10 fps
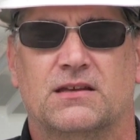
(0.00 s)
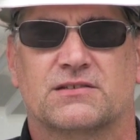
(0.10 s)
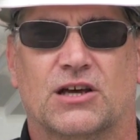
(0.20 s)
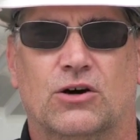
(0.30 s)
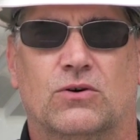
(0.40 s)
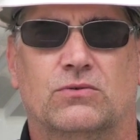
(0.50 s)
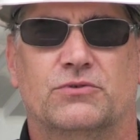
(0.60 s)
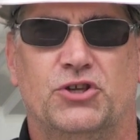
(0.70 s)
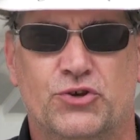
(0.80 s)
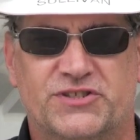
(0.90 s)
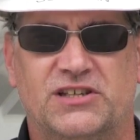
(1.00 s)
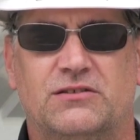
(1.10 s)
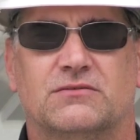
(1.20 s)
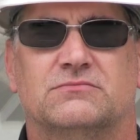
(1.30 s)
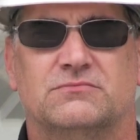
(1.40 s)
So use it,
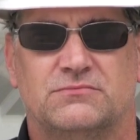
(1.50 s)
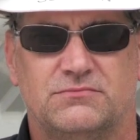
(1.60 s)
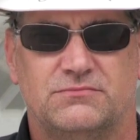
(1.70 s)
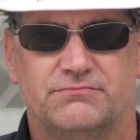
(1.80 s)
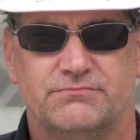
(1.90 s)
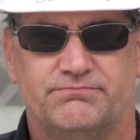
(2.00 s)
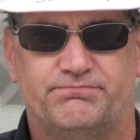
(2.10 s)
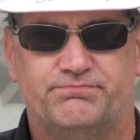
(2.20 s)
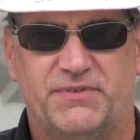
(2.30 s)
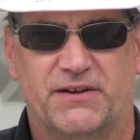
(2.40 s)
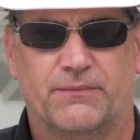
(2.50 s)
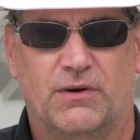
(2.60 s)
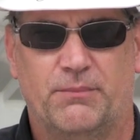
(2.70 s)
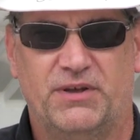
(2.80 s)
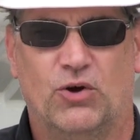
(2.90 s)

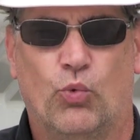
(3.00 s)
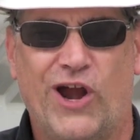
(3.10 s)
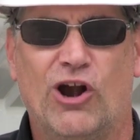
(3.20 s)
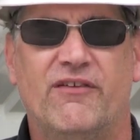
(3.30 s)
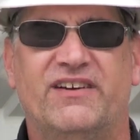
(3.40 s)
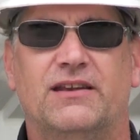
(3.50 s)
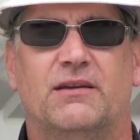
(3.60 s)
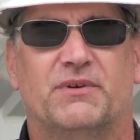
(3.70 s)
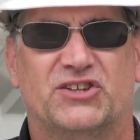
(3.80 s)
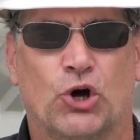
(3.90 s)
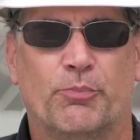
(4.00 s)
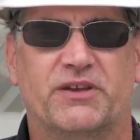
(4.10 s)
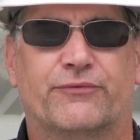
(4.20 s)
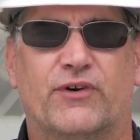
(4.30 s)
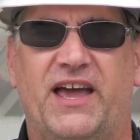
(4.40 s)
be aware of it, but don't
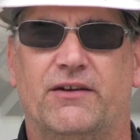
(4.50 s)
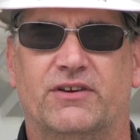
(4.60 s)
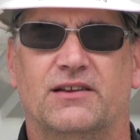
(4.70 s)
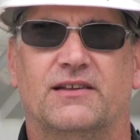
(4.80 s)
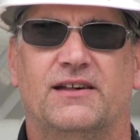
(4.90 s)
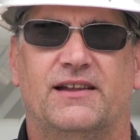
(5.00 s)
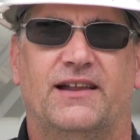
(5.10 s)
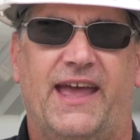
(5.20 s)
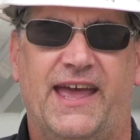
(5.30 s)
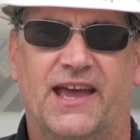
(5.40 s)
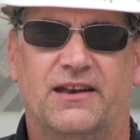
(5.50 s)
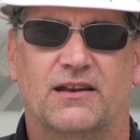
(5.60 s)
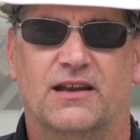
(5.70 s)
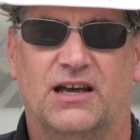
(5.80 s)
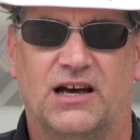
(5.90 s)
be afraid of it.
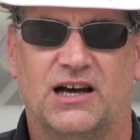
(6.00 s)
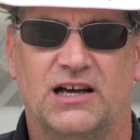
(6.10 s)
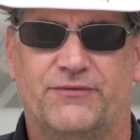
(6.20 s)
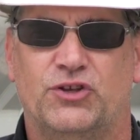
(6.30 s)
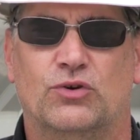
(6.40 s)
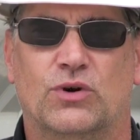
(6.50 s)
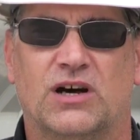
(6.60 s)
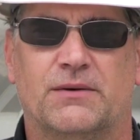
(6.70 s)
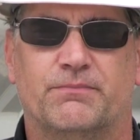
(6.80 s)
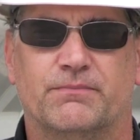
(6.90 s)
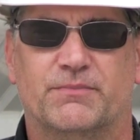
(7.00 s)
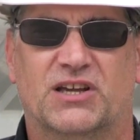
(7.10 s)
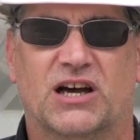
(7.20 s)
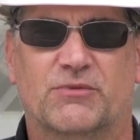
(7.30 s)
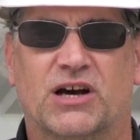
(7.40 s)
And if you
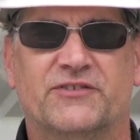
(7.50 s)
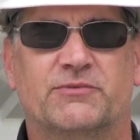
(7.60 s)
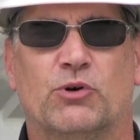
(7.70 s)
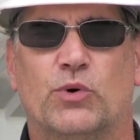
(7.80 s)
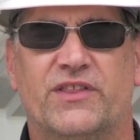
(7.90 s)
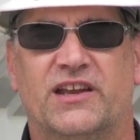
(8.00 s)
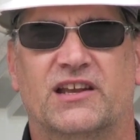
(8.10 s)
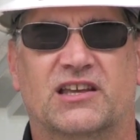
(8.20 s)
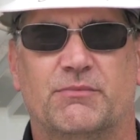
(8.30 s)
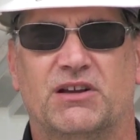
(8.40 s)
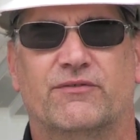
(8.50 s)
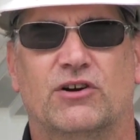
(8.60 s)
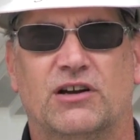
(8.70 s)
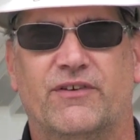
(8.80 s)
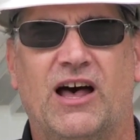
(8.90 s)
become comfortable with it, it could be a
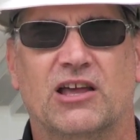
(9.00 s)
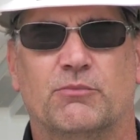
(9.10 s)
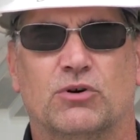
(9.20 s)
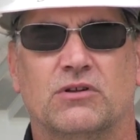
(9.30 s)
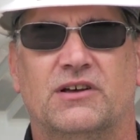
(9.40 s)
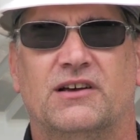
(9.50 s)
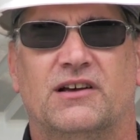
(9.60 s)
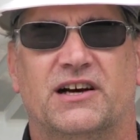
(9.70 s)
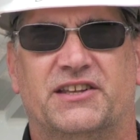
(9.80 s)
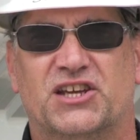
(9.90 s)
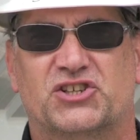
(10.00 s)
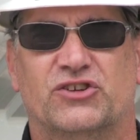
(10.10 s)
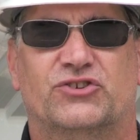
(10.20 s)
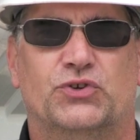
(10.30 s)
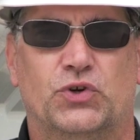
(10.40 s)
very valuable
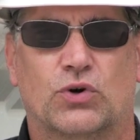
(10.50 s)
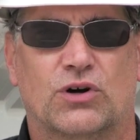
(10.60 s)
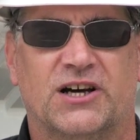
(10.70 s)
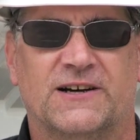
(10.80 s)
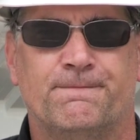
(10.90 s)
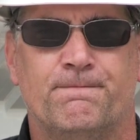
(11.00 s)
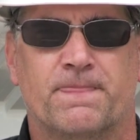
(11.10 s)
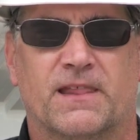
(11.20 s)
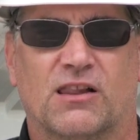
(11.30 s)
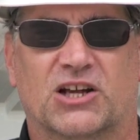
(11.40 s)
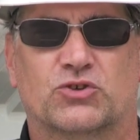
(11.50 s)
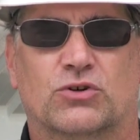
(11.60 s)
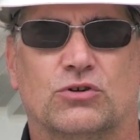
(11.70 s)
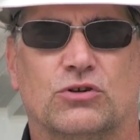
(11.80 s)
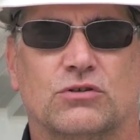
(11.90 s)
addition to your
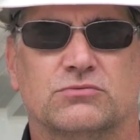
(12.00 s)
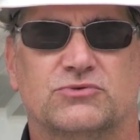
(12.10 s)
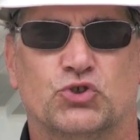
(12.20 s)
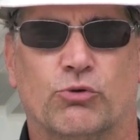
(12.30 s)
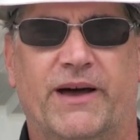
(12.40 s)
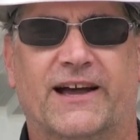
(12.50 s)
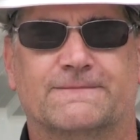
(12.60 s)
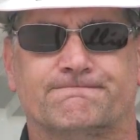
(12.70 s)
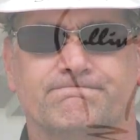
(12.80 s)
electrical tool bag.